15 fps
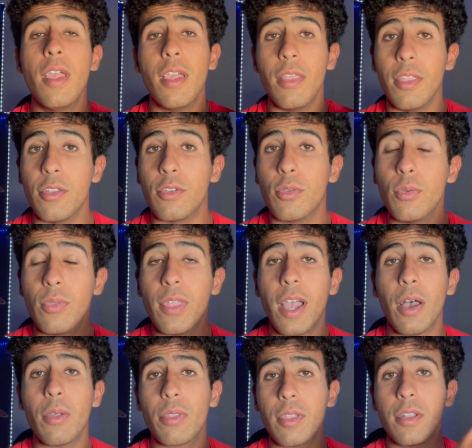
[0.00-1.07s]
in the
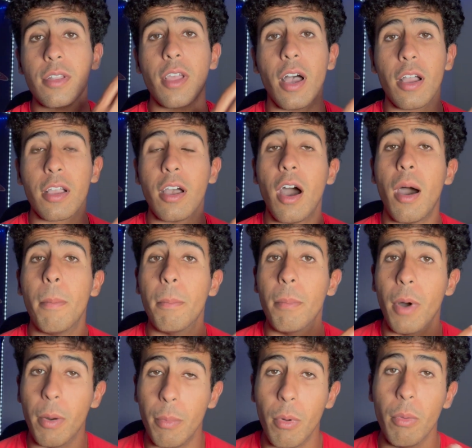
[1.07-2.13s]
2000.com
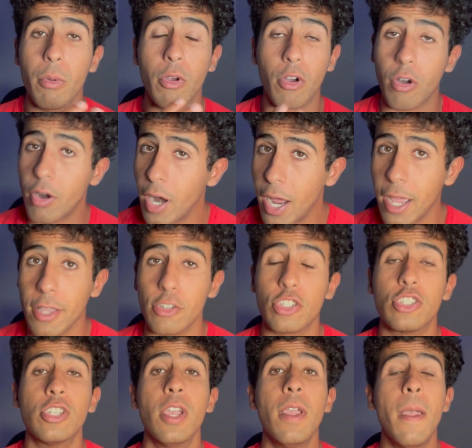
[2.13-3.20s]
bubble
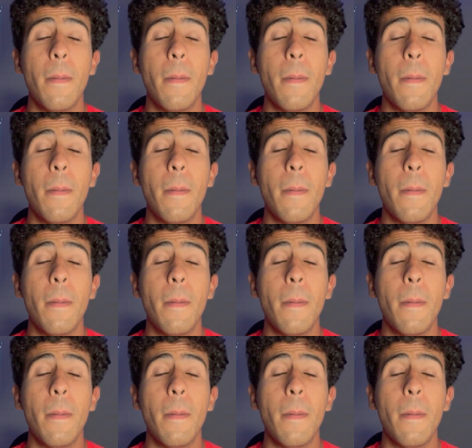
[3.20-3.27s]
crash.